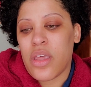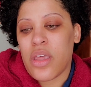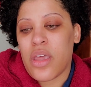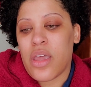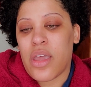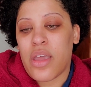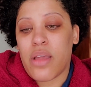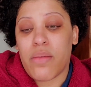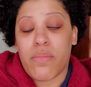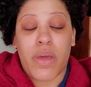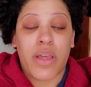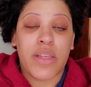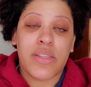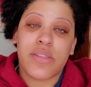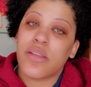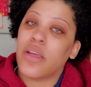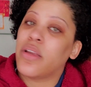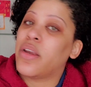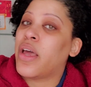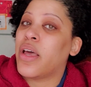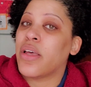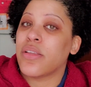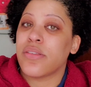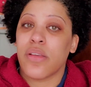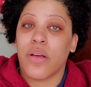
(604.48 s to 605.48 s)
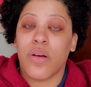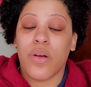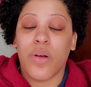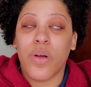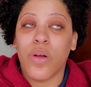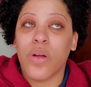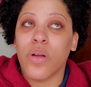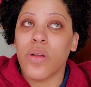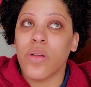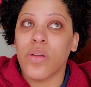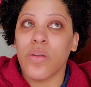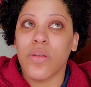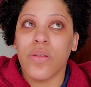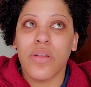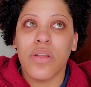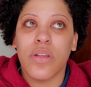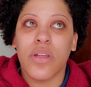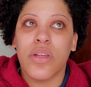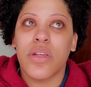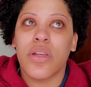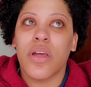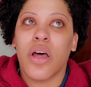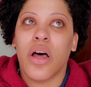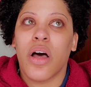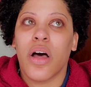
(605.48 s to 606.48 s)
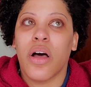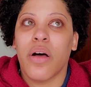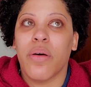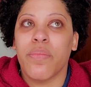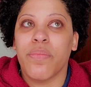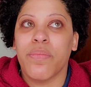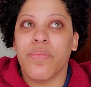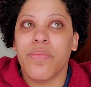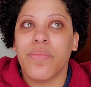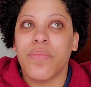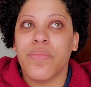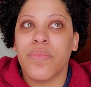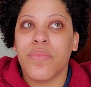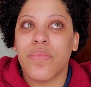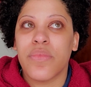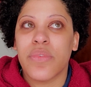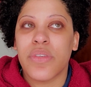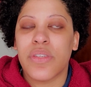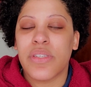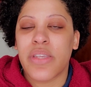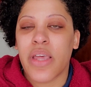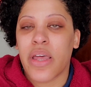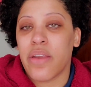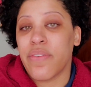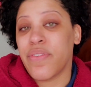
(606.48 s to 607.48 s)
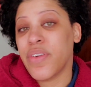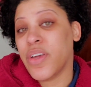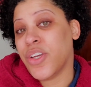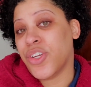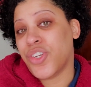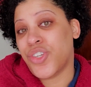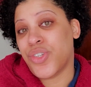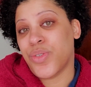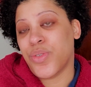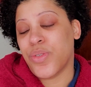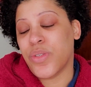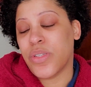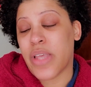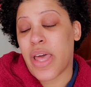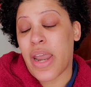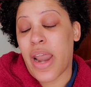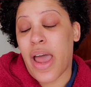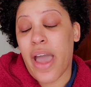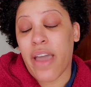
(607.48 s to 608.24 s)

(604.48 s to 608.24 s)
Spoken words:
And my son has a whole set of issues that